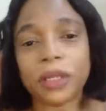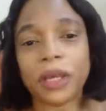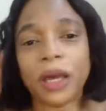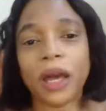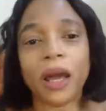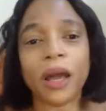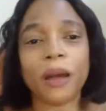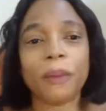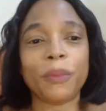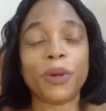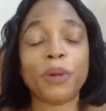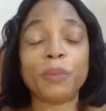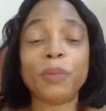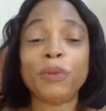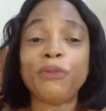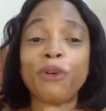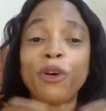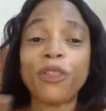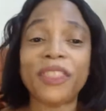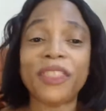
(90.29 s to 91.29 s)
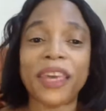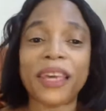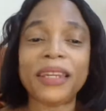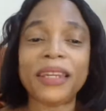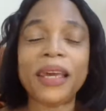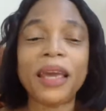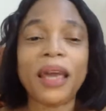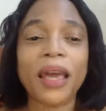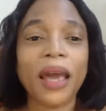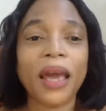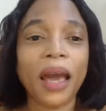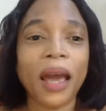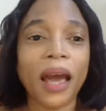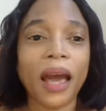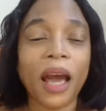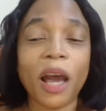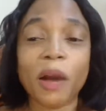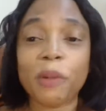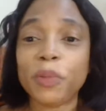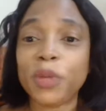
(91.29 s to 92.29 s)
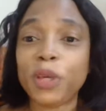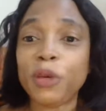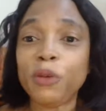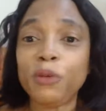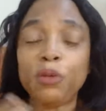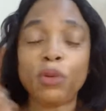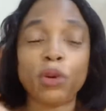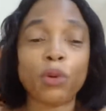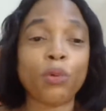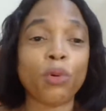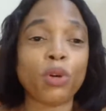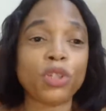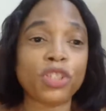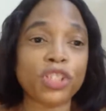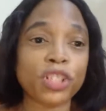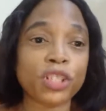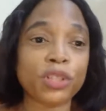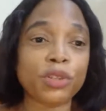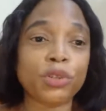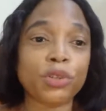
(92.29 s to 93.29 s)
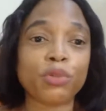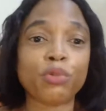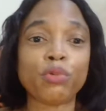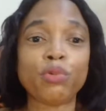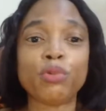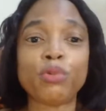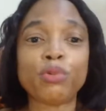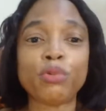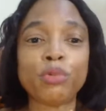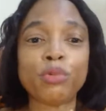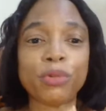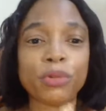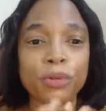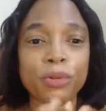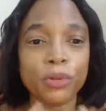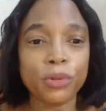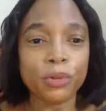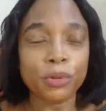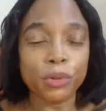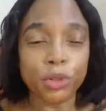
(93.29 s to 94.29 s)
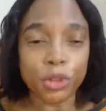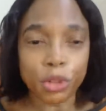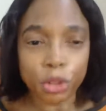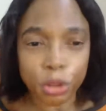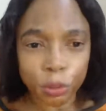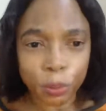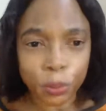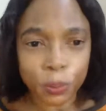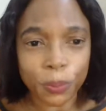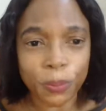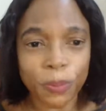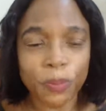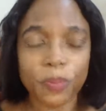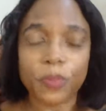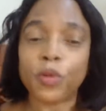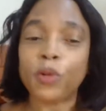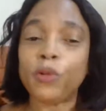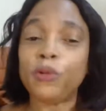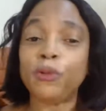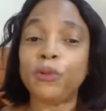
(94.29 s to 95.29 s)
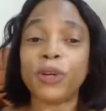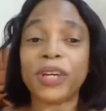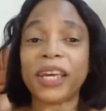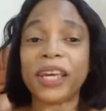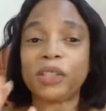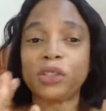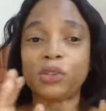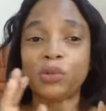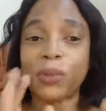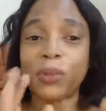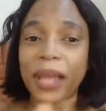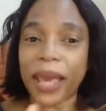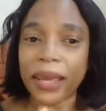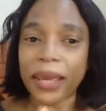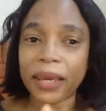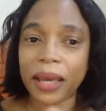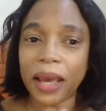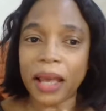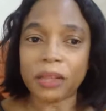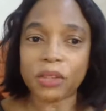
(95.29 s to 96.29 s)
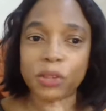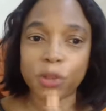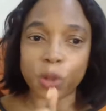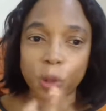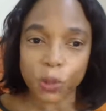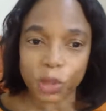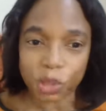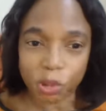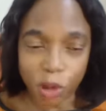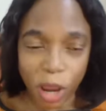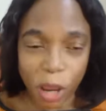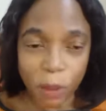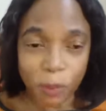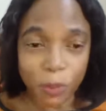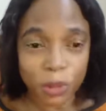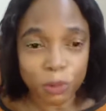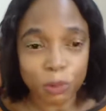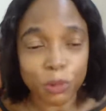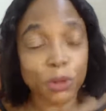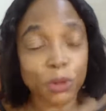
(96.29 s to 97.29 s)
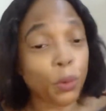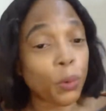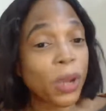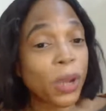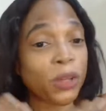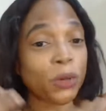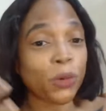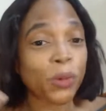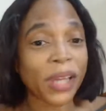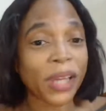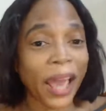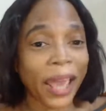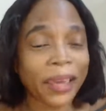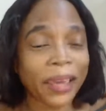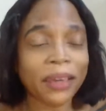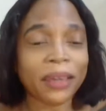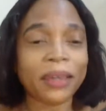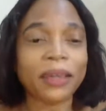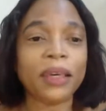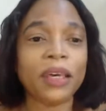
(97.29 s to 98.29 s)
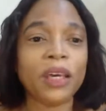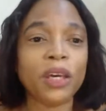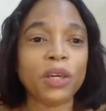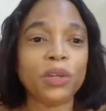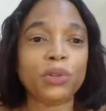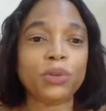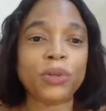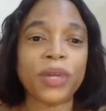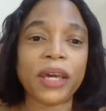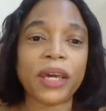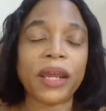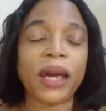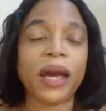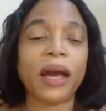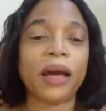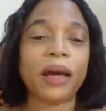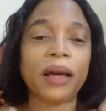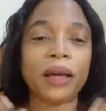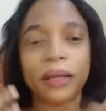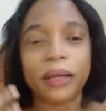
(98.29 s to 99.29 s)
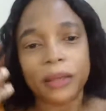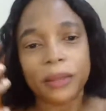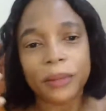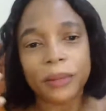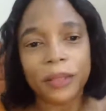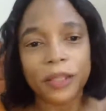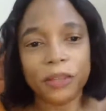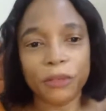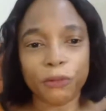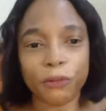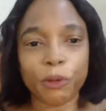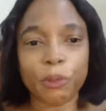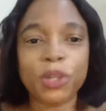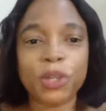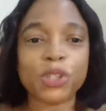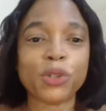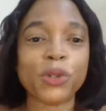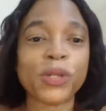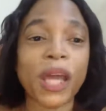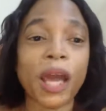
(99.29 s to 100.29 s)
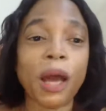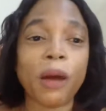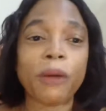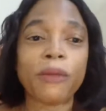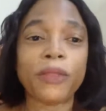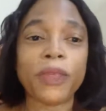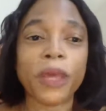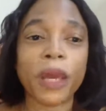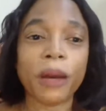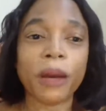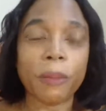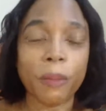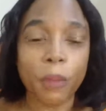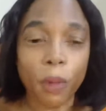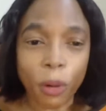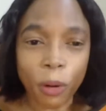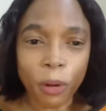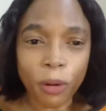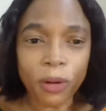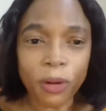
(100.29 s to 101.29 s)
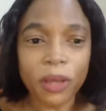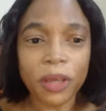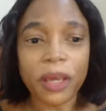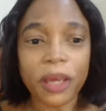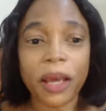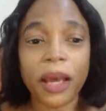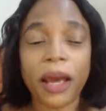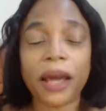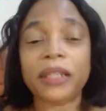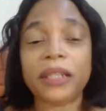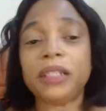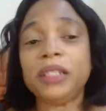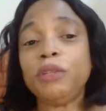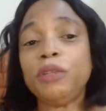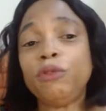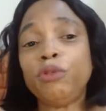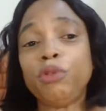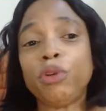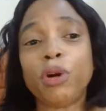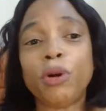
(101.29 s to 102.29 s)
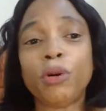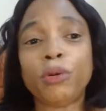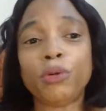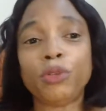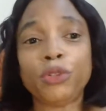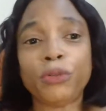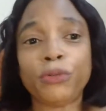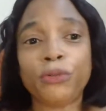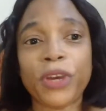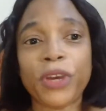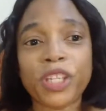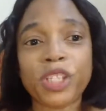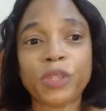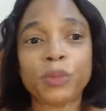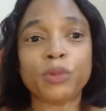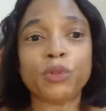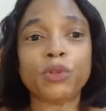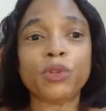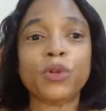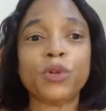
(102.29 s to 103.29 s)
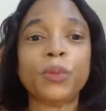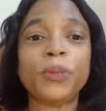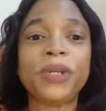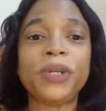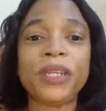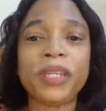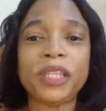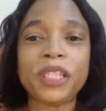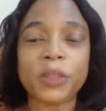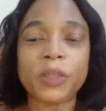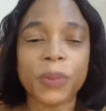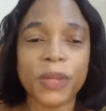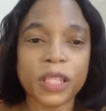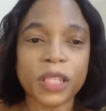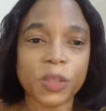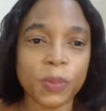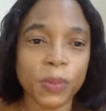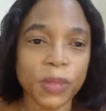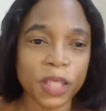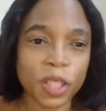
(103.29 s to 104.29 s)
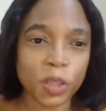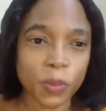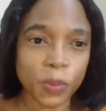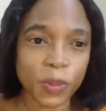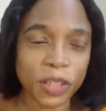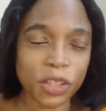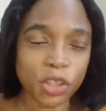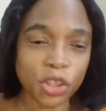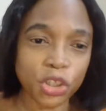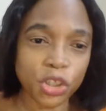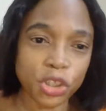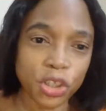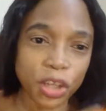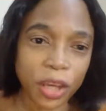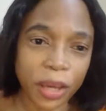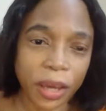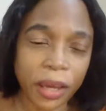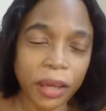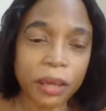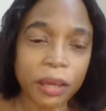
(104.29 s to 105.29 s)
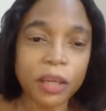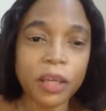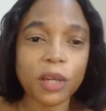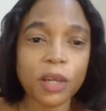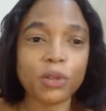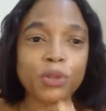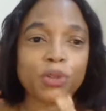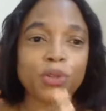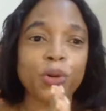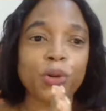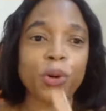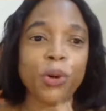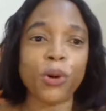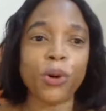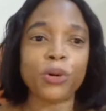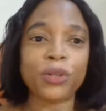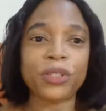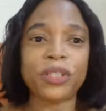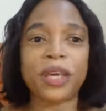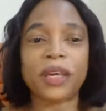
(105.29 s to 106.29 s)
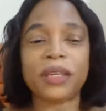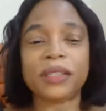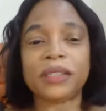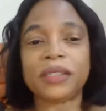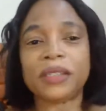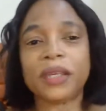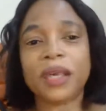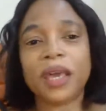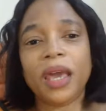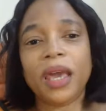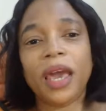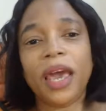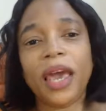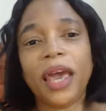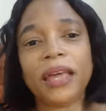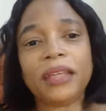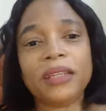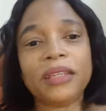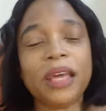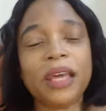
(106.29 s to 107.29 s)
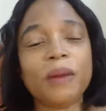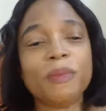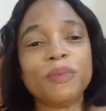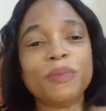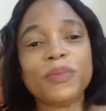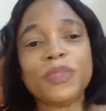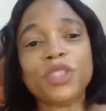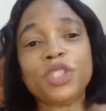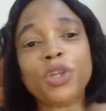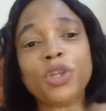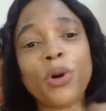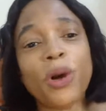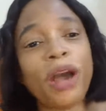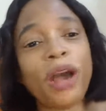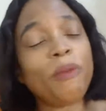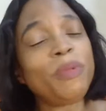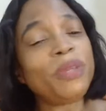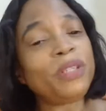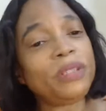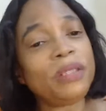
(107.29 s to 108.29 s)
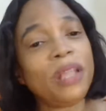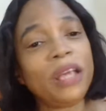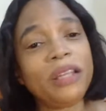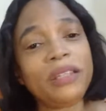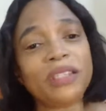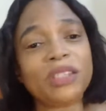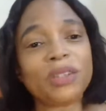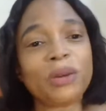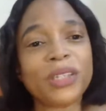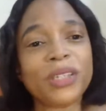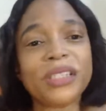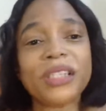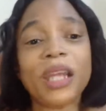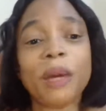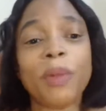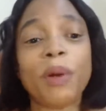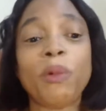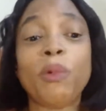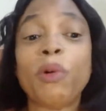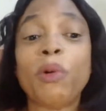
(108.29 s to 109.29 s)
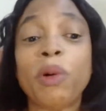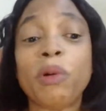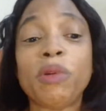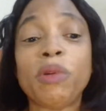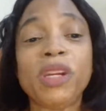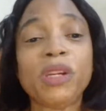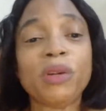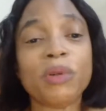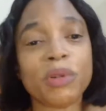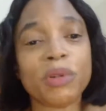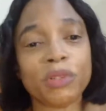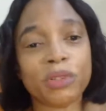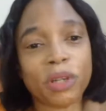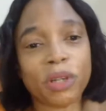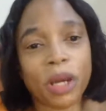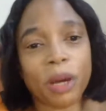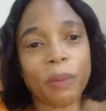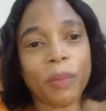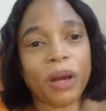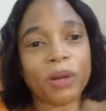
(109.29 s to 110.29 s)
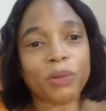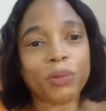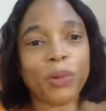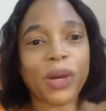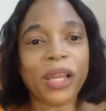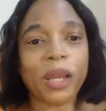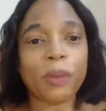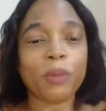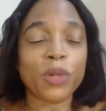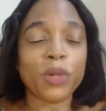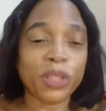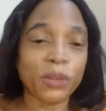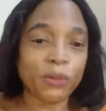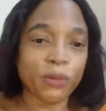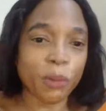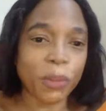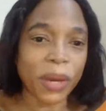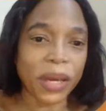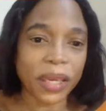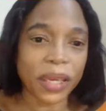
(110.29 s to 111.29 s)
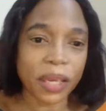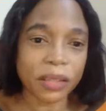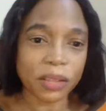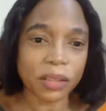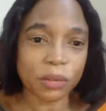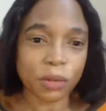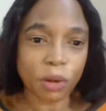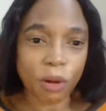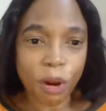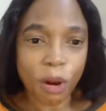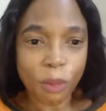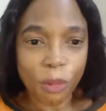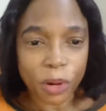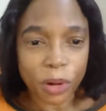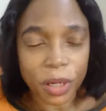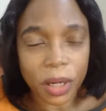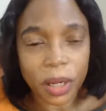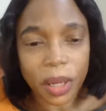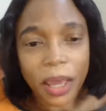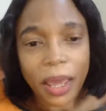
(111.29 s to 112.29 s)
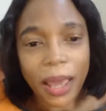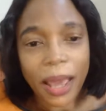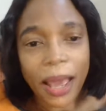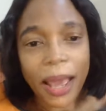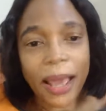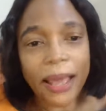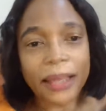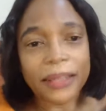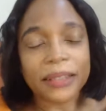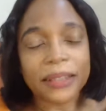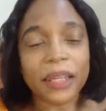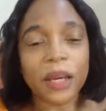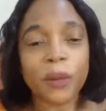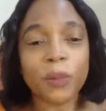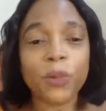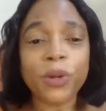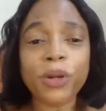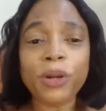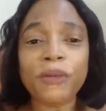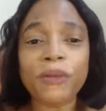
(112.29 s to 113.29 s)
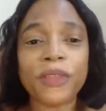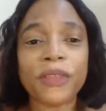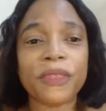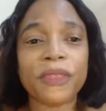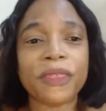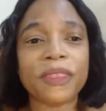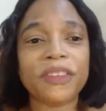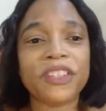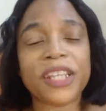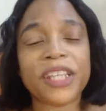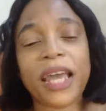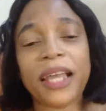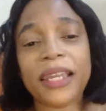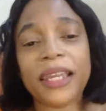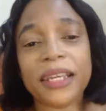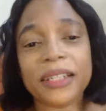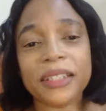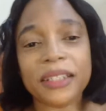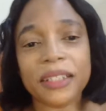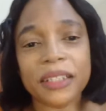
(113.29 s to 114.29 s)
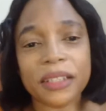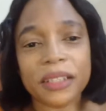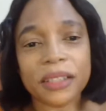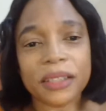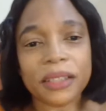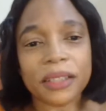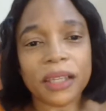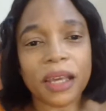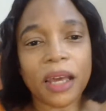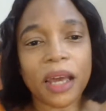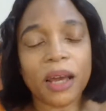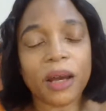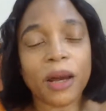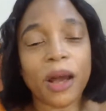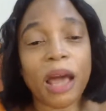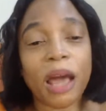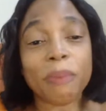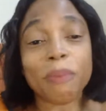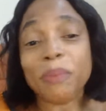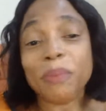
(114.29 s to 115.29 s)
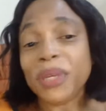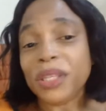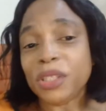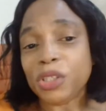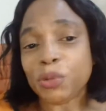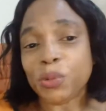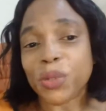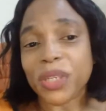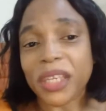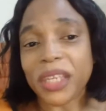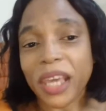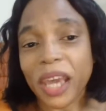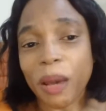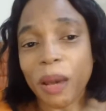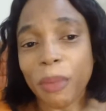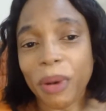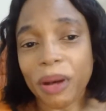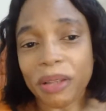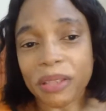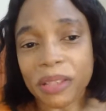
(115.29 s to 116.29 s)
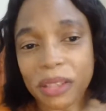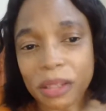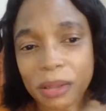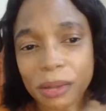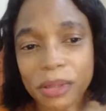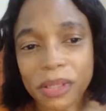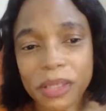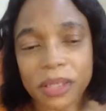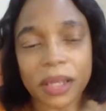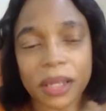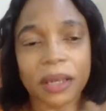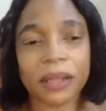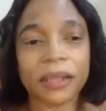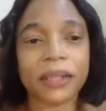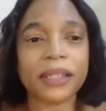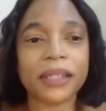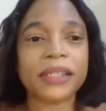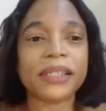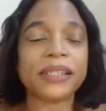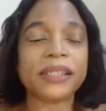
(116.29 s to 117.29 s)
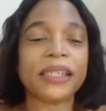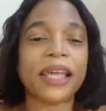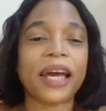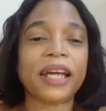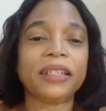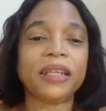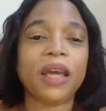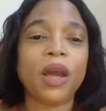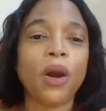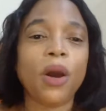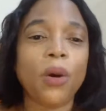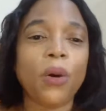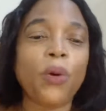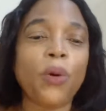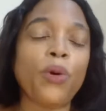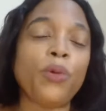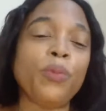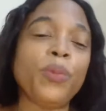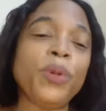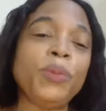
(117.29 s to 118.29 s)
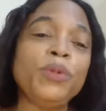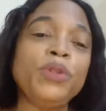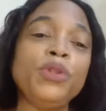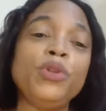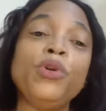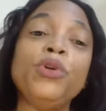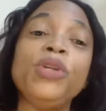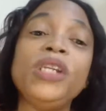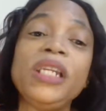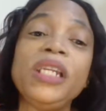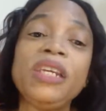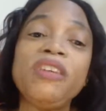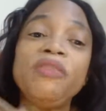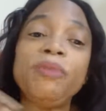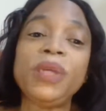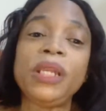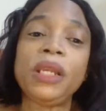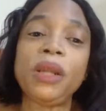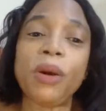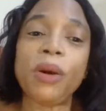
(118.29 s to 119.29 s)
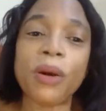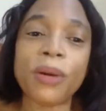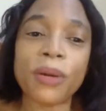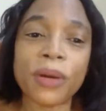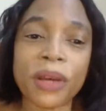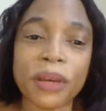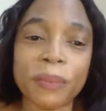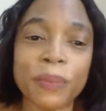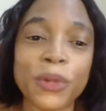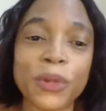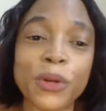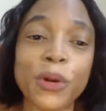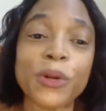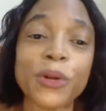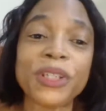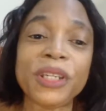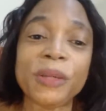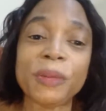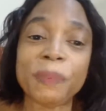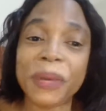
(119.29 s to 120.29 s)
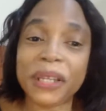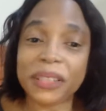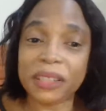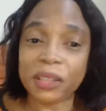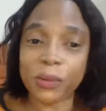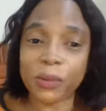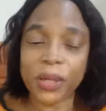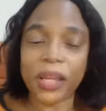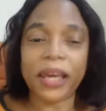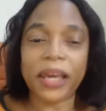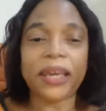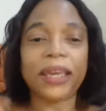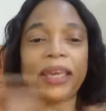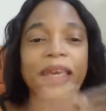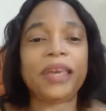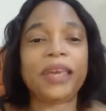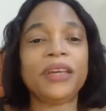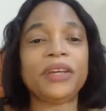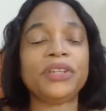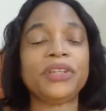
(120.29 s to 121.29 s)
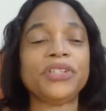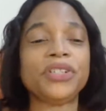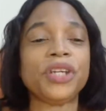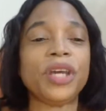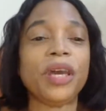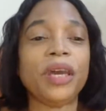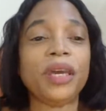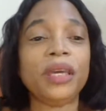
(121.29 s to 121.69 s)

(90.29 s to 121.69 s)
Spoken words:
But before then, if you're watching through YouTube, don't forget to like and subscribe. We know when you like, you get our information out there more. And if you're on Facebook, please share to your audience. And so I'll be discussing about what we're really going to talk about while I'm waiting for my guests to come on. And one of the challenges and myths we hear about sickle cell is that, oh, people don't live beyond a particular age.